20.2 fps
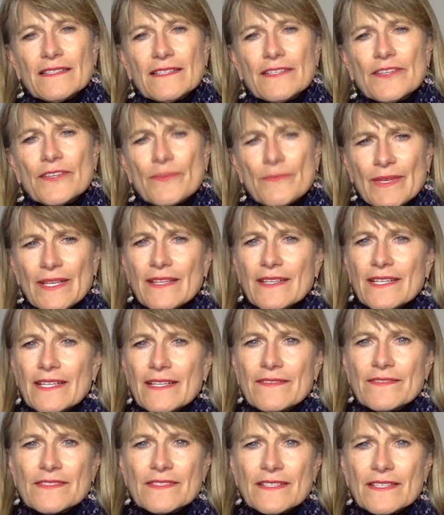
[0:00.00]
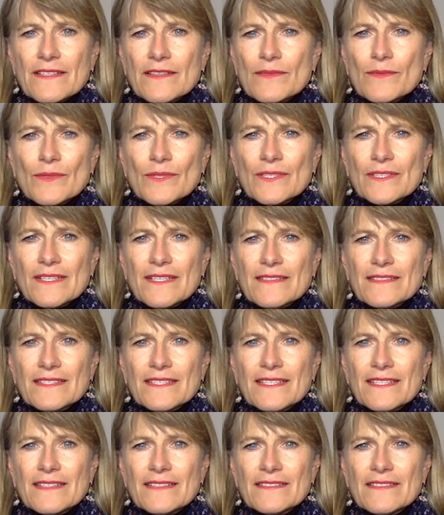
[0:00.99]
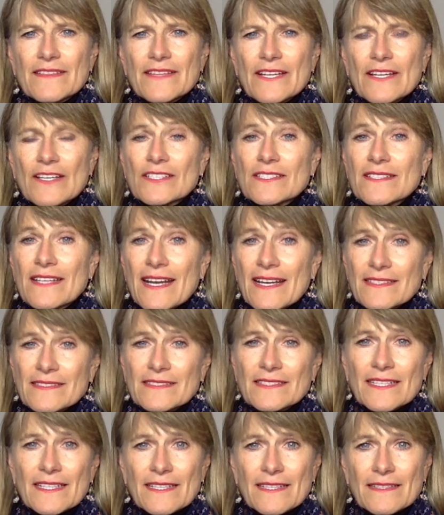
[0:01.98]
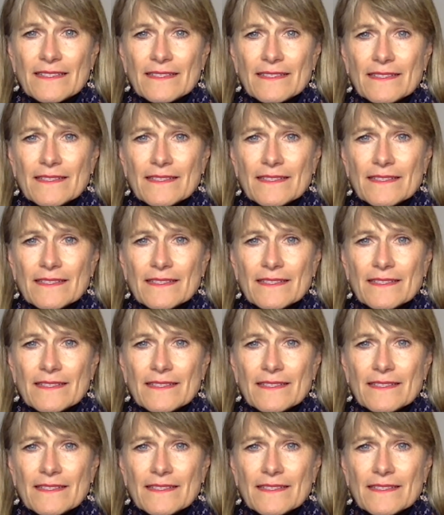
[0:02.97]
the humility of seeing the world as it is and the audacity